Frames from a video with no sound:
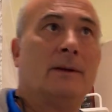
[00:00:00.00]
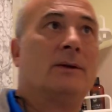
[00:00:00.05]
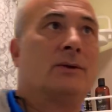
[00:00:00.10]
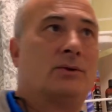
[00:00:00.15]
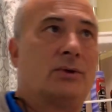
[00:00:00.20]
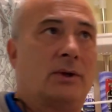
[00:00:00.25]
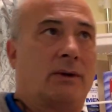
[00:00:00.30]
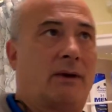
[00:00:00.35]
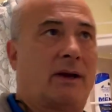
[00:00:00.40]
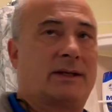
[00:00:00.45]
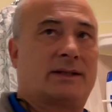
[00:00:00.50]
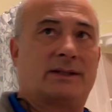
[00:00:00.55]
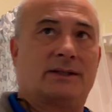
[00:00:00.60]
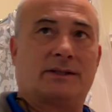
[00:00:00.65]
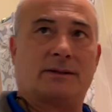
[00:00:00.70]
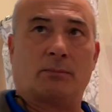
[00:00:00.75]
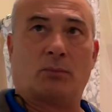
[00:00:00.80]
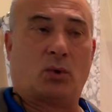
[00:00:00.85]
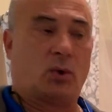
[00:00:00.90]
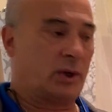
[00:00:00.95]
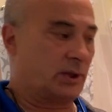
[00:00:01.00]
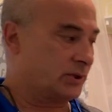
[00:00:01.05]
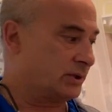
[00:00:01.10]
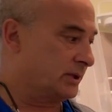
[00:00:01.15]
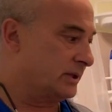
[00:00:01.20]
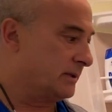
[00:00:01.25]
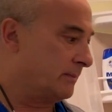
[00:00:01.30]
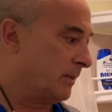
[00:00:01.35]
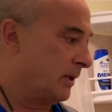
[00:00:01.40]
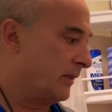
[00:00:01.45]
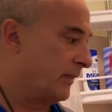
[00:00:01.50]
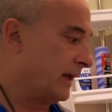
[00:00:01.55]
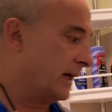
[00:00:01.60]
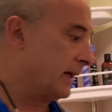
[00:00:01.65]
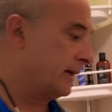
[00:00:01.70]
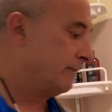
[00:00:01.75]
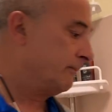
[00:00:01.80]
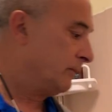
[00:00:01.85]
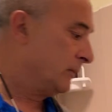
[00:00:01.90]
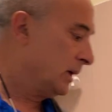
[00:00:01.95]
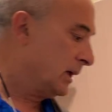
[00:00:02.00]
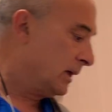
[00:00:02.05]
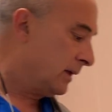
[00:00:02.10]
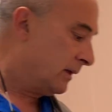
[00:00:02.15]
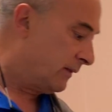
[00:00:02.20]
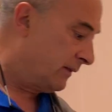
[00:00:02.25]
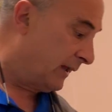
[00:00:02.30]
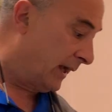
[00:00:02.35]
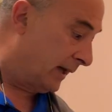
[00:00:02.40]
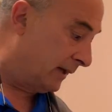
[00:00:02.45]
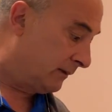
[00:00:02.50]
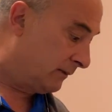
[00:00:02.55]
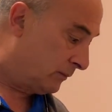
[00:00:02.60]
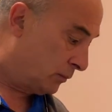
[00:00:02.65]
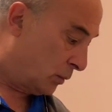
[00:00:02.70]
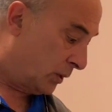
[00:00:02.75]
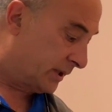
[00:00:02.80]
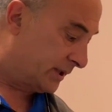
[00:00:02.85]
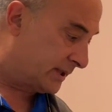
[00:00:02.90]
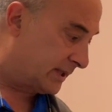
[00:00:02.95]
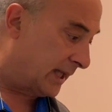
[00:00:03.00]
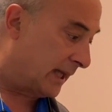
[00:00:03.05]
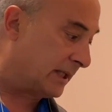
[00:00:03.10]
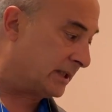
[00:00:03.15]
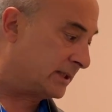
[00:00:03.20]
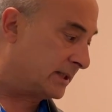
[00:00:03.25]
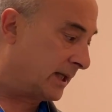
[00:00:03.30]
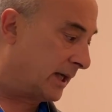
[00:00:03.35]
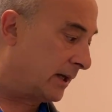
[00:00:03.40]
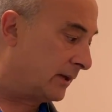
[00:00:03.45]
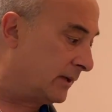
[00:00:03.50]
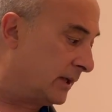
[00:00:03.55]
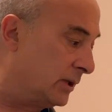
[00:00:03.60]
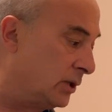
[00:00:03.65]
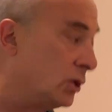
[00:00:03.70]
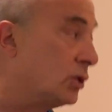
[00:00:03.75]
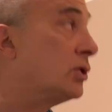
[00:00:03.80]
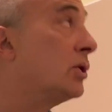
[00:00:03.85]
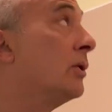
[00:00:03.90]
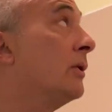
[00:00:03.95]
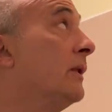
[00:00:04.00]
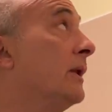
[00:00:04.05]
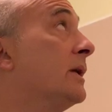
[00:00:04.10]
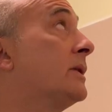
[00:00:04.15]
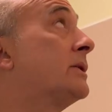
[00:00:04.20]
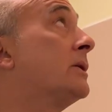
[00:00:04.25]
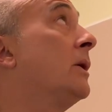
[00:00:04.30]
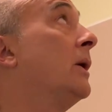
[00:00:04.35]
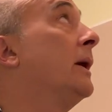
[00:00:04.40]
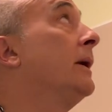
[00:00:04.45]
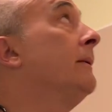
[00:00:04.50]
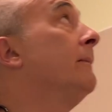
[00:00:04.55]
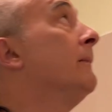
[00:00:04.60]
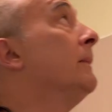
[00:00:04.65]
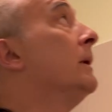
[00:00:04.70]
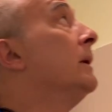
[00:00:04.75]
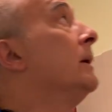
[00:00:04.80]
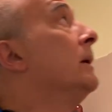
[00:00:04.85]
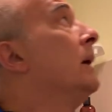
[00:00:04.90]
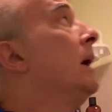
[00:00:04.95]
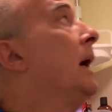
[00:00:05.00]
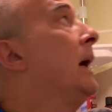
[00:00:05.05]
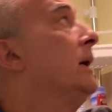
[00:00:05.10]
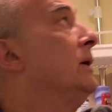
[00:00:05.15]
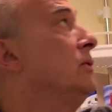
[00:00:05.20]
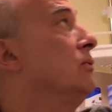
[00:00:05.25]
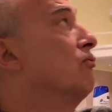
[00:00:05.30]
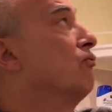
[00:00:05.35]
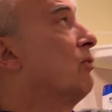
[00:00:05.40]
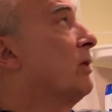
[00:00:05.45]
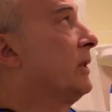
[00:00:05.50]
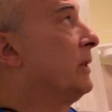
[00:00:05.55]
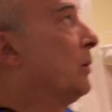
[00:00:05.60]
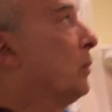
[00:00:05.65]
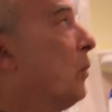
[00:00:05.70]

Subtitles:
So you're asking some questions about that. Then once that's down, then you turn this on and you run the